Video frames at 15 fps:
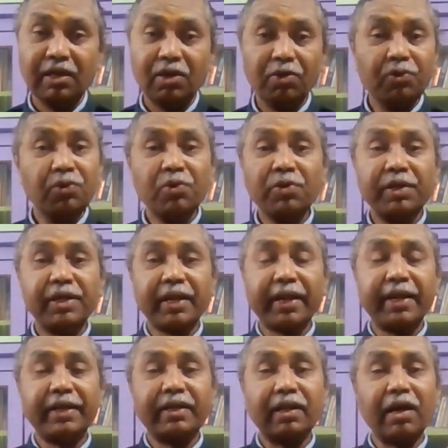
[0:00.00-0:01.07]
You know it,
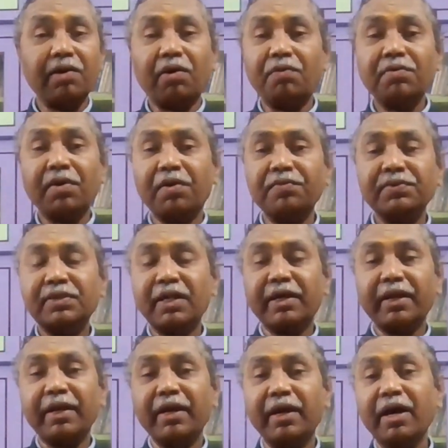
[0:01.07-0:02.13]
right? How
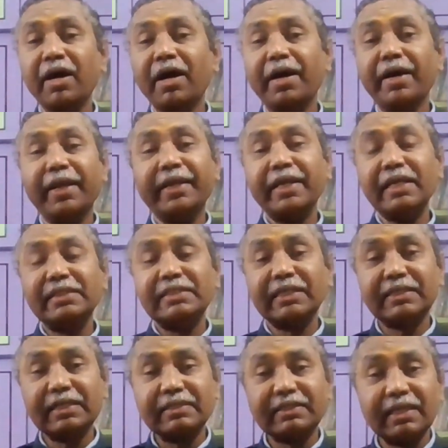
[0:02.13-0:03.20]
the retail
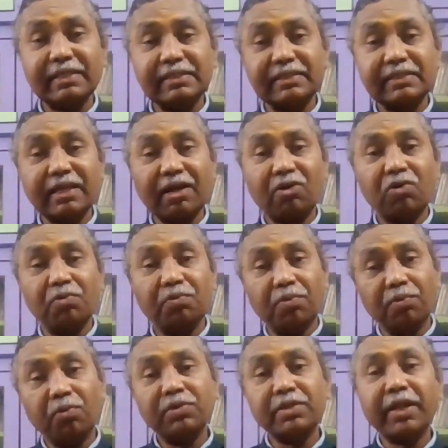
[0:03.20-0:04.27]
sector size is around
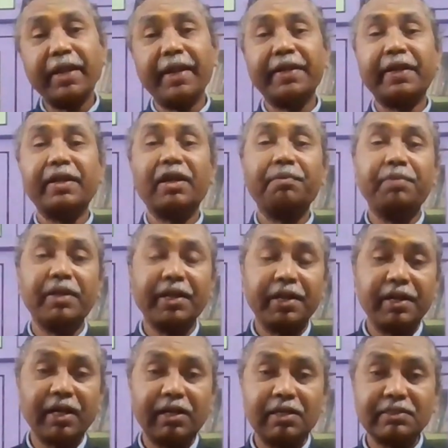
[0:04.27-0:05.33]
more than $800 billion
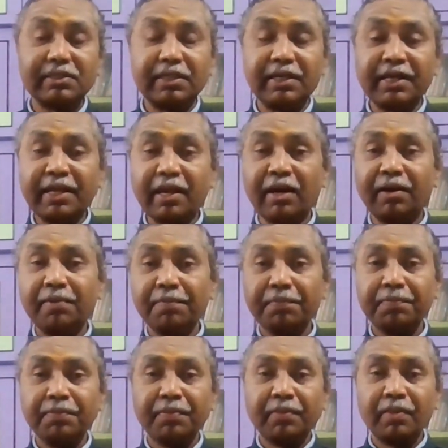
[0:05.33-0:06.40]
in India.
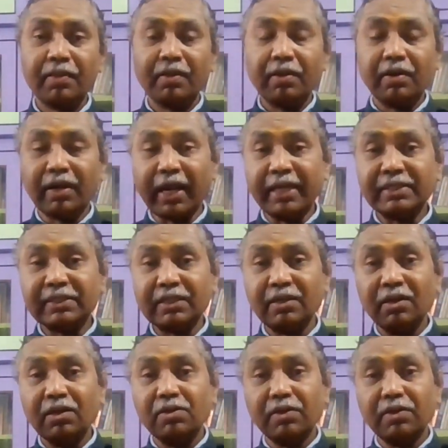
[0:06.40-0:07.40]
Right.